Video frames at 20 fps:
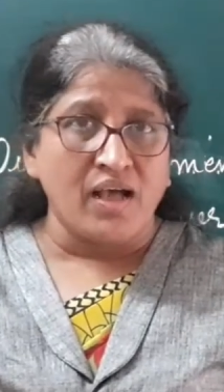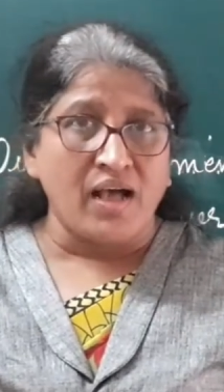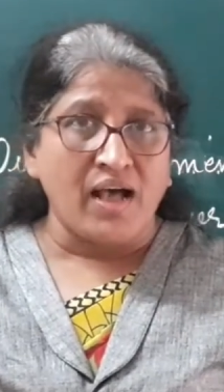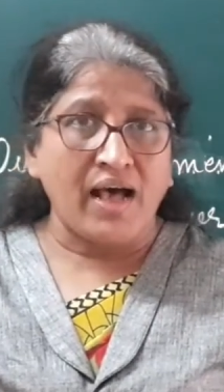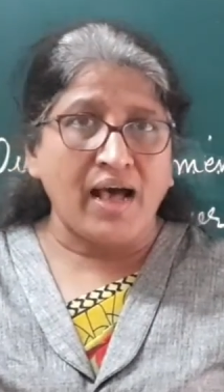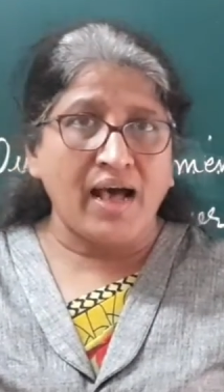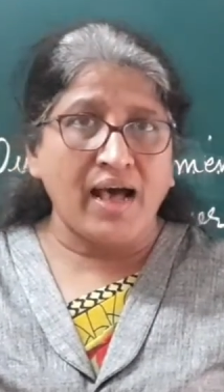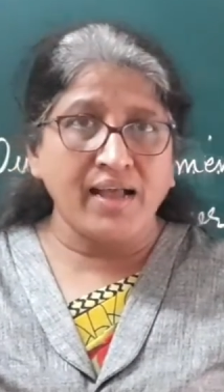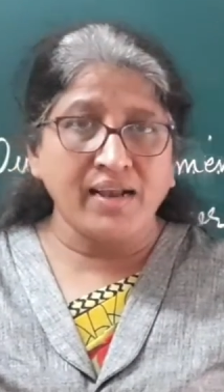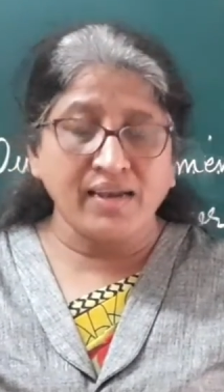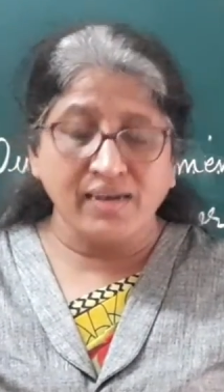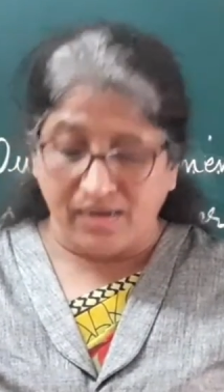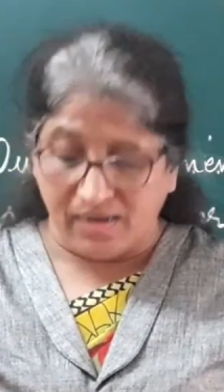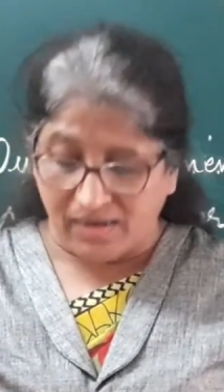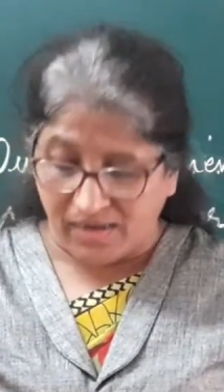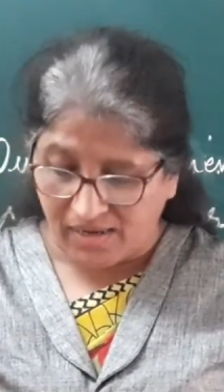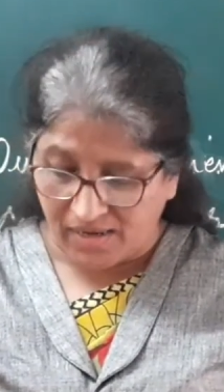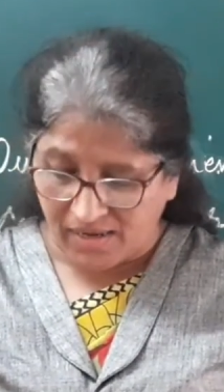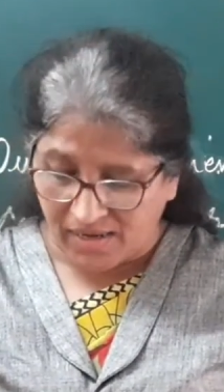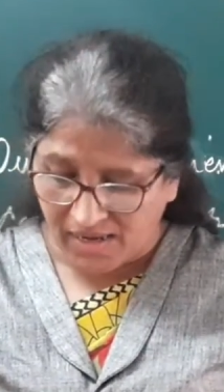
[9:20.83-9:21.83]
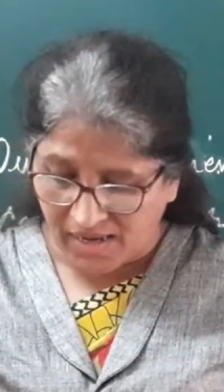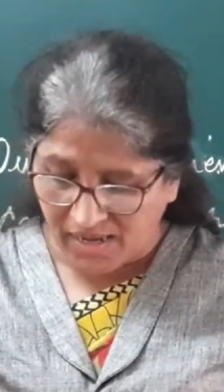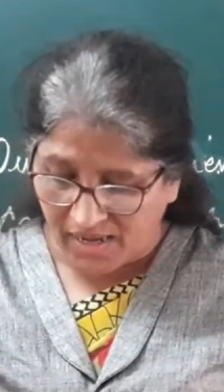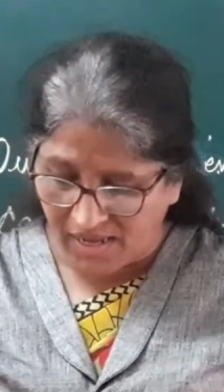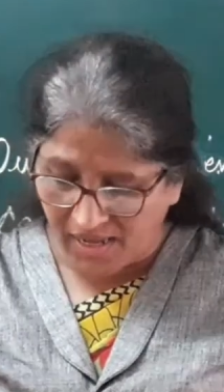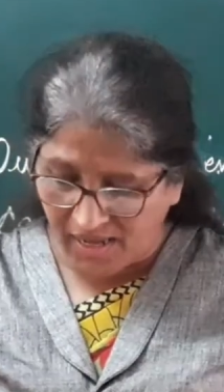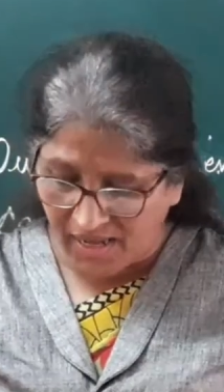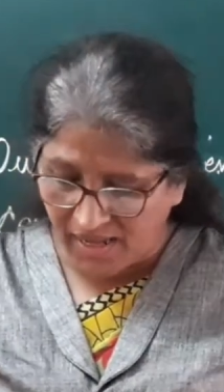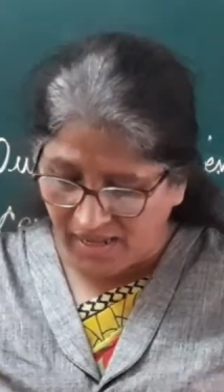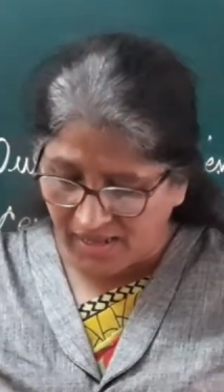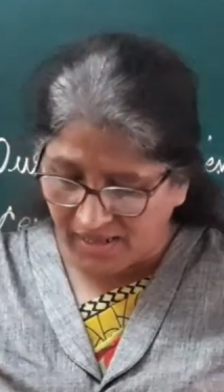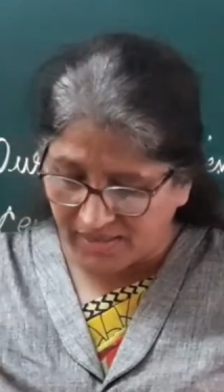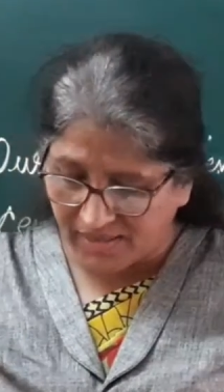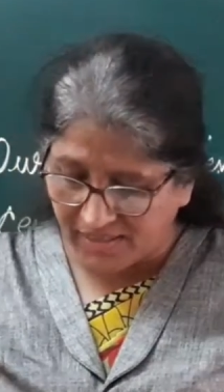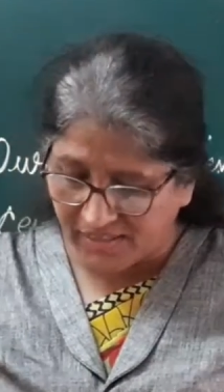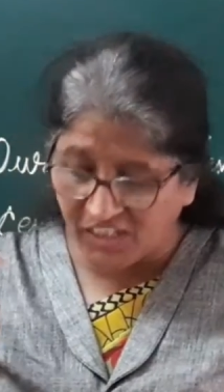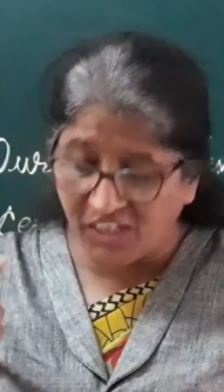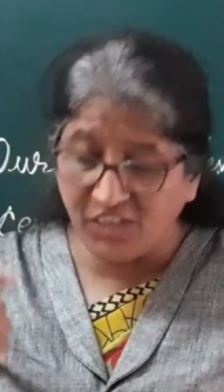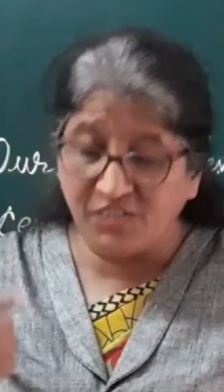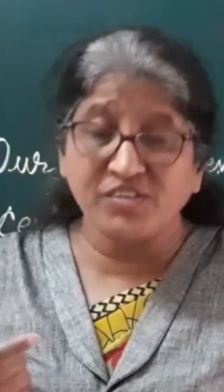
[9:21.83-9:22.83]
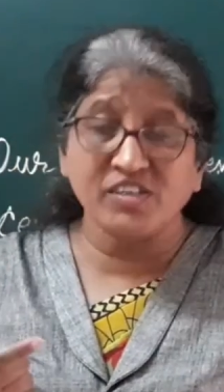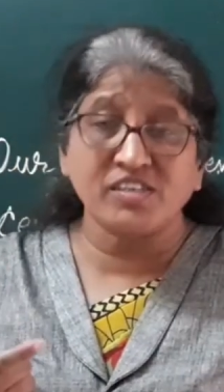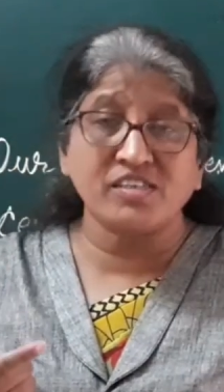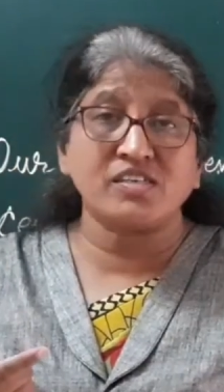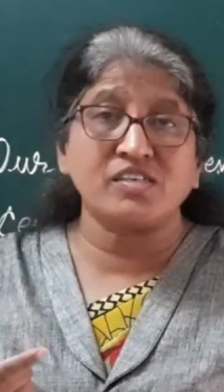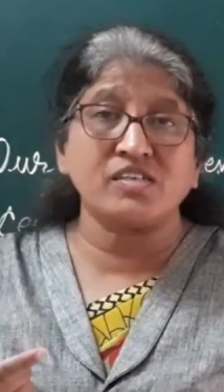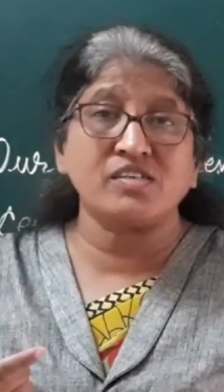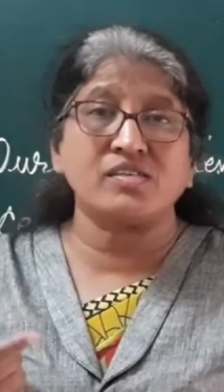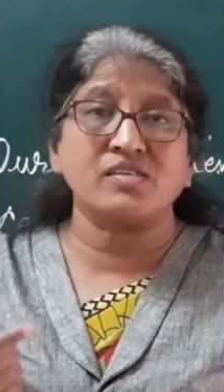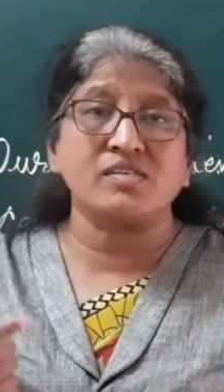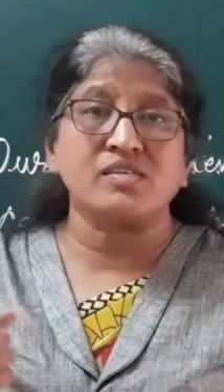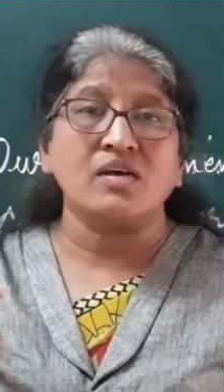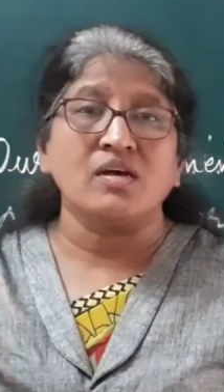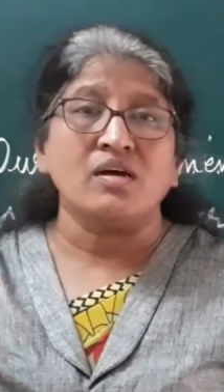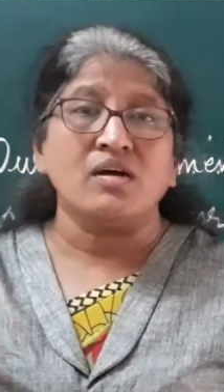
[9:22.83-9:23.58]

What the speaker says: and the Chief Justice